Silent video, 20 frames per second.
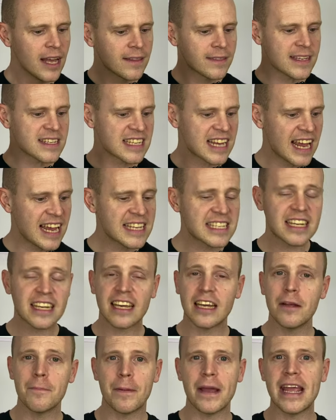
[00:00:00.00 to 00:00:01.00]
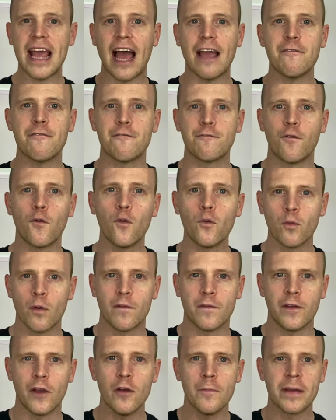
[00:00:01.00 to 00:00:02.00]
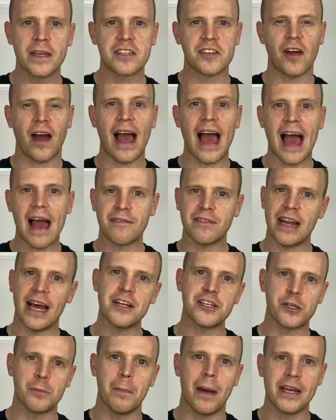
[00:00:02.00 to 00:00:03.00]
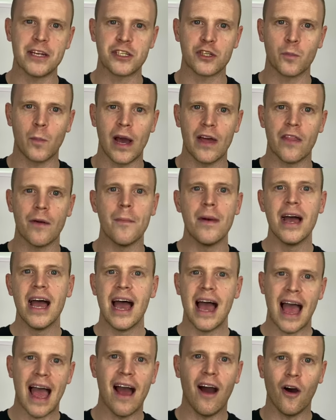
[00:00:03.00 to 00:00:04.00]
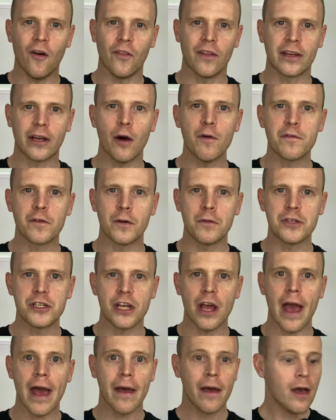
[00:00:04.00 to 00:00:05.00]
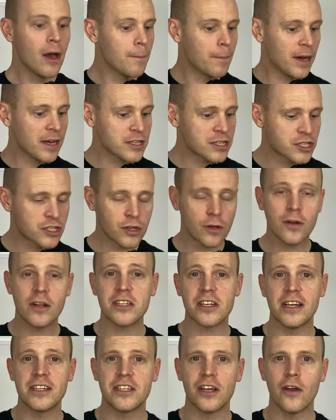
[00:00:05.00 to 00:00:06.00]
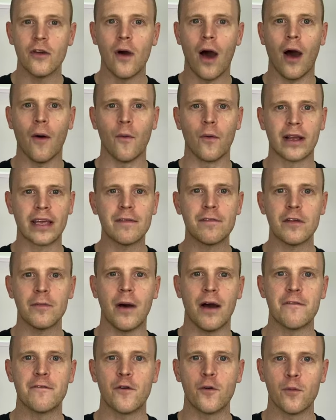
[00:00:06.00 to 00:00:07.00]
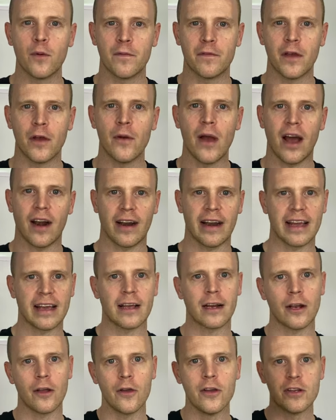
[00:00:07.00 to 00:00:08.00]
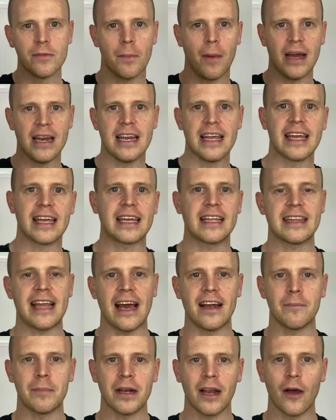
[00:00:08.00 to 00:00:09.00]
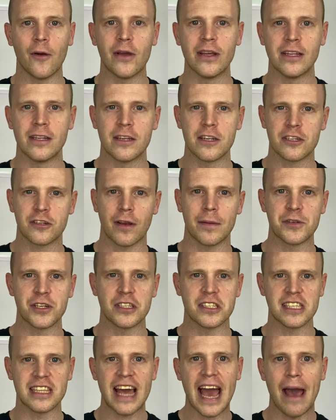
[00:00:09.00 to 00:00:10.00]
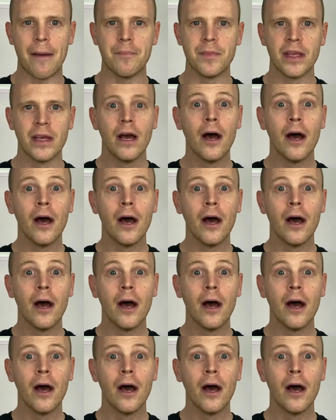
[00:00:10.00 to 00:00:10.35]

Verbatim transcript: This isn't gonna be a full review because I haven't actually managed to wear them out on the golf course yet, but as soon as I do, I will give you my full review and I'll include my link down below in the description to that.